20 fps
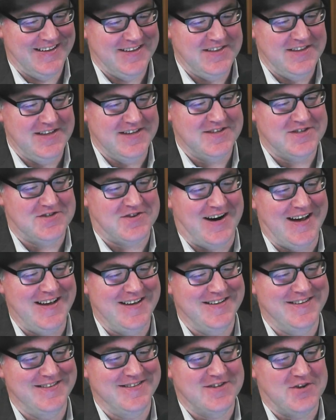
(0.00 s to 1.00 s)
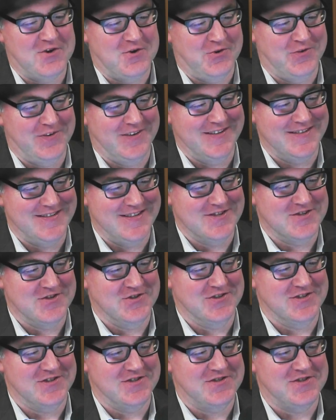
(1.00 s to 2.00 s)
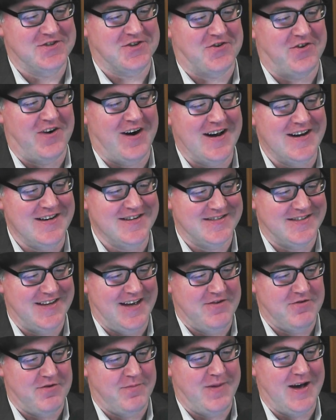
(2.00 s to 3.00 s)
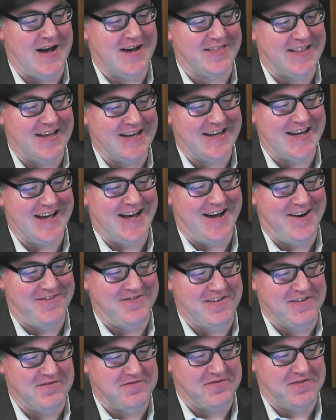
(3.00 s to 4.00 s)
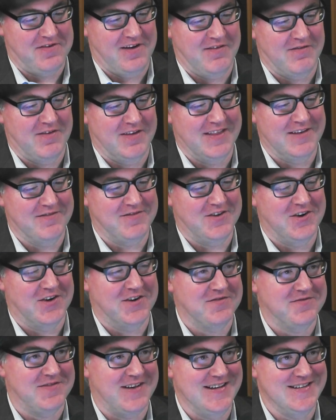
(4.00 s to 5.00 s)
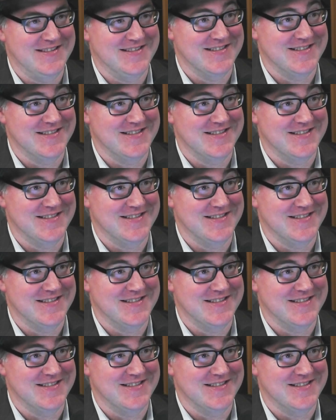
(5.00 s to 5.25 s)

The Australians call the decision a disgrace and remark they can't run forever. They've got to face a